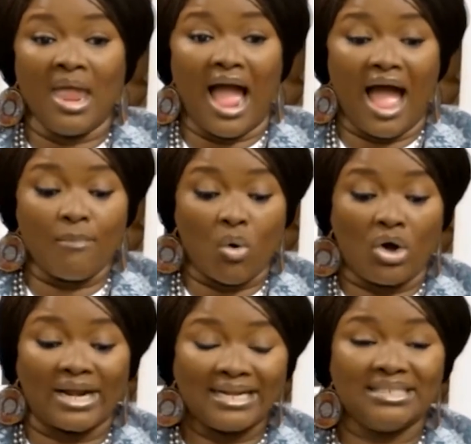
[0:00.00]
I'm
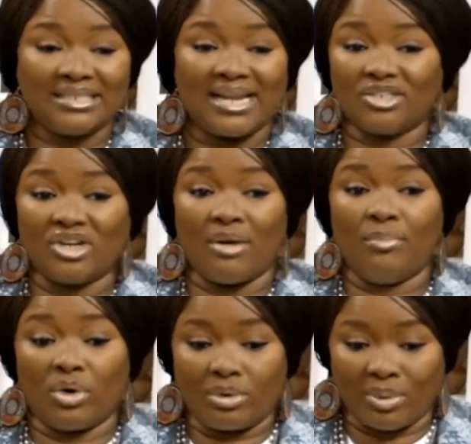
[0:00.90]
on an international
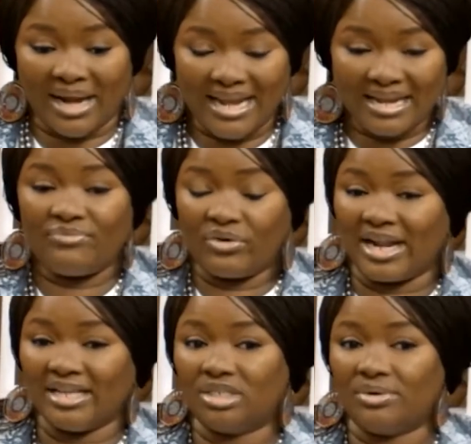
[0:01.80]
board, but I live for
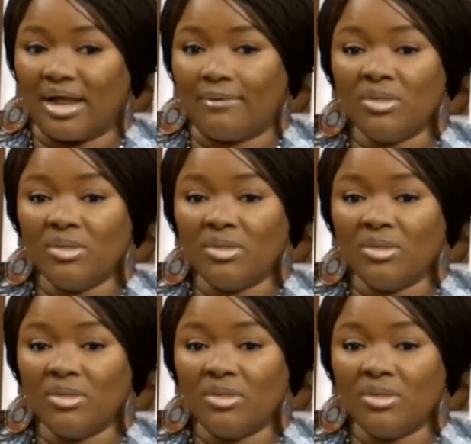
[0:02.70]
Nigeria.